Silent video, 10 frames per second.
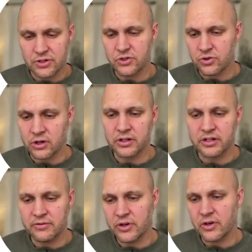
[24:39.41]
struggling
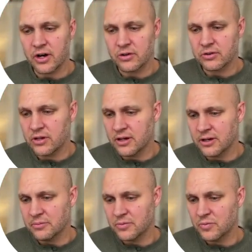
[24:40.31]
to figure out
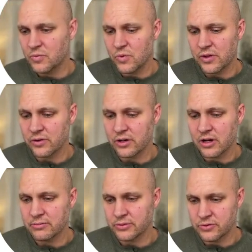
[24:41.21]
whether a
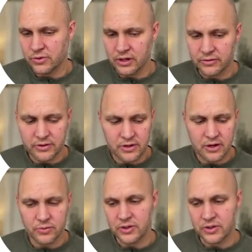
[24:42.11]
comment was relevant or not.